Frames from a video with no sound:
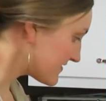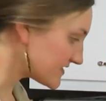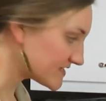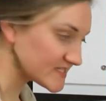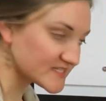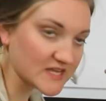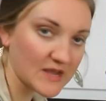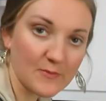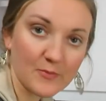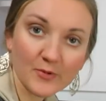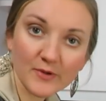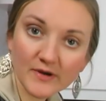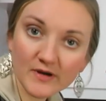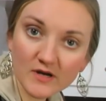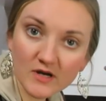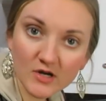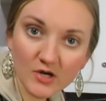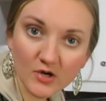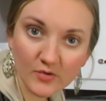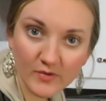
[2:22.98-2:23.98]
These
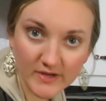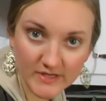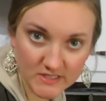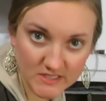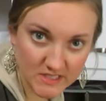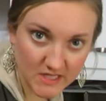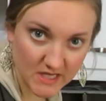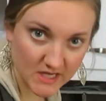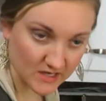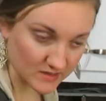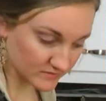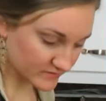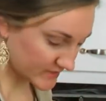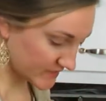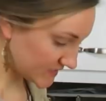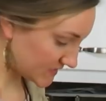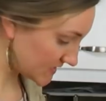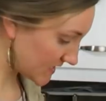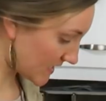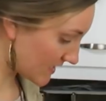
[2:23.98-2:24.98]
Tupperware are going to get
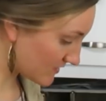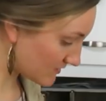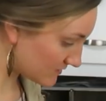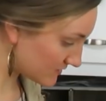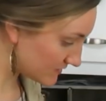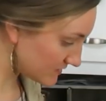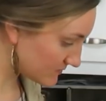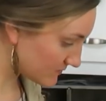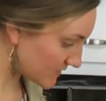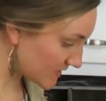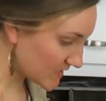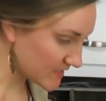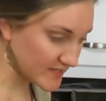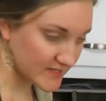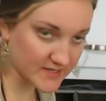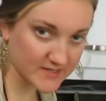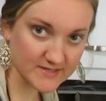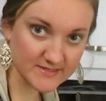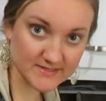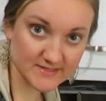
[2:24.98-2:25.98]
recycled
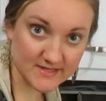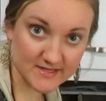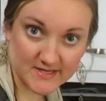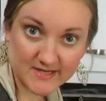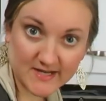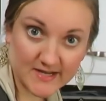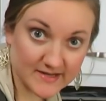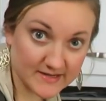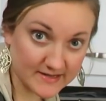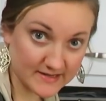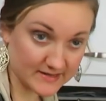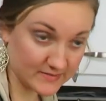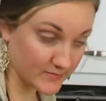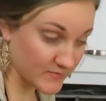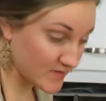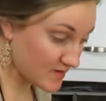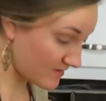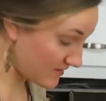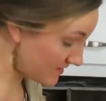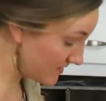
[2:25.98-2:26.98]
because I
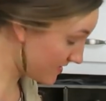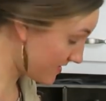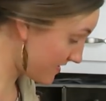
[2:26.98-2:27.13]
am not